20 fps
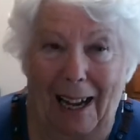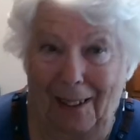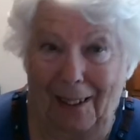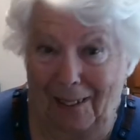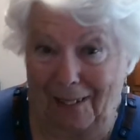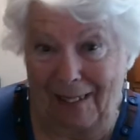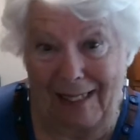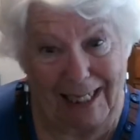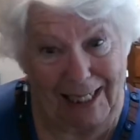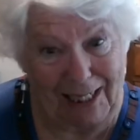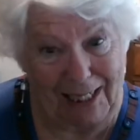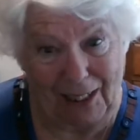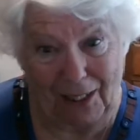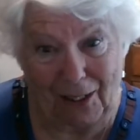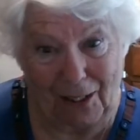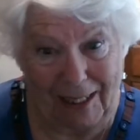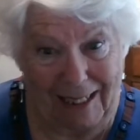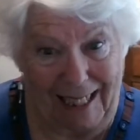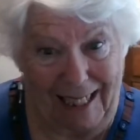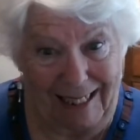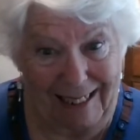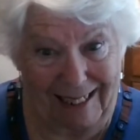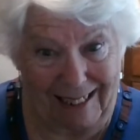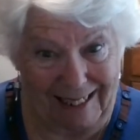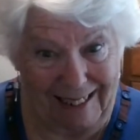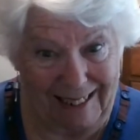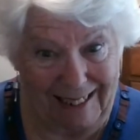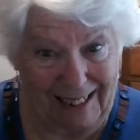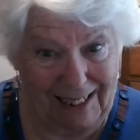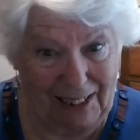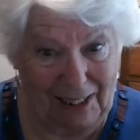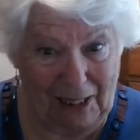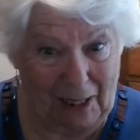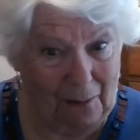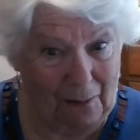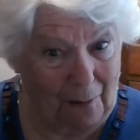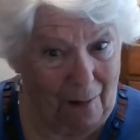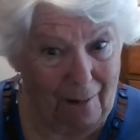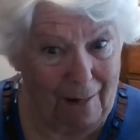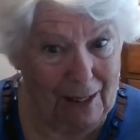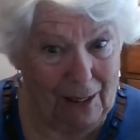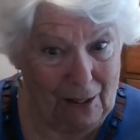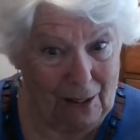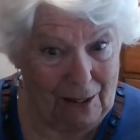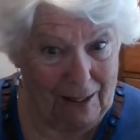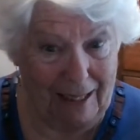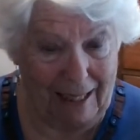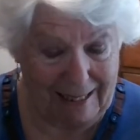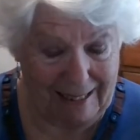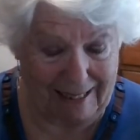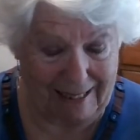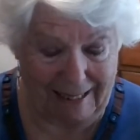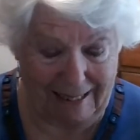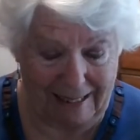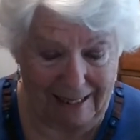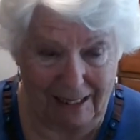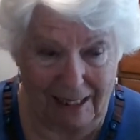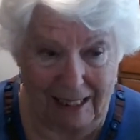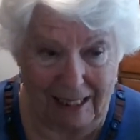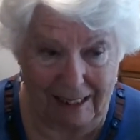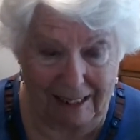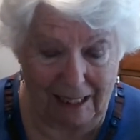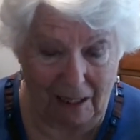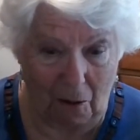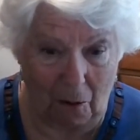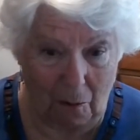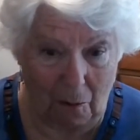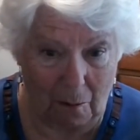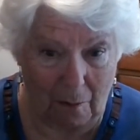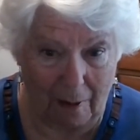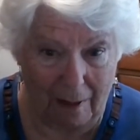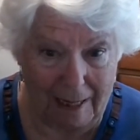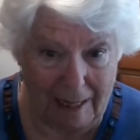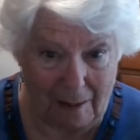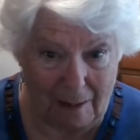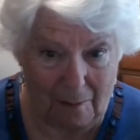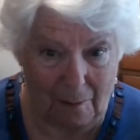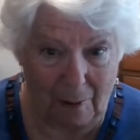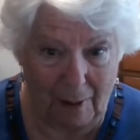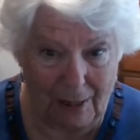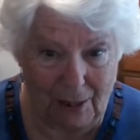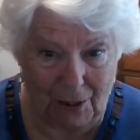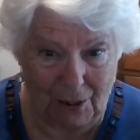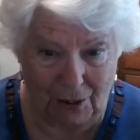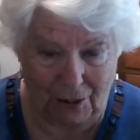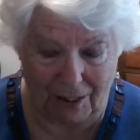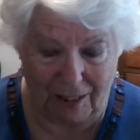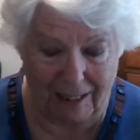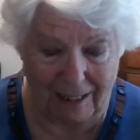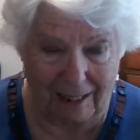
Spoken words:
This is a good lesson. This is a very good lesson to sit on my impatience.